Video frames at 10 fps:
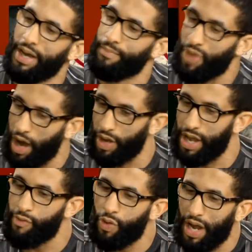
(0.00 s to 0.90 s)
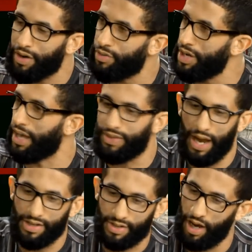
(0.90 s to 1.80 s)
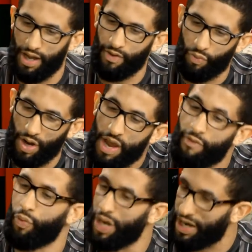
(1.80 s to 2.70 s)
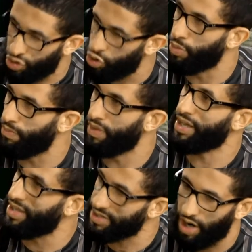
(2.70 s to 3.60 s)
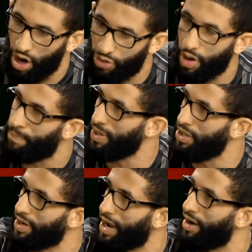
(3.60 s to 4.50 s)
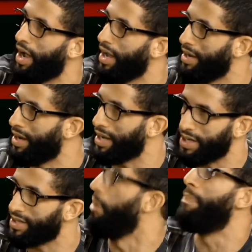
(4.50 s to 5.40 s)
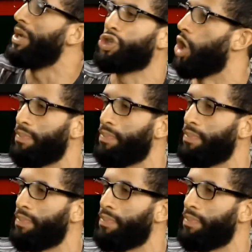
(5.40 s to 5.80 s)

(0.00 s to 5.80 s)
Now, if we agree that there's, uh, if, if we assume that there's one hundred billion naira in national service being chopped,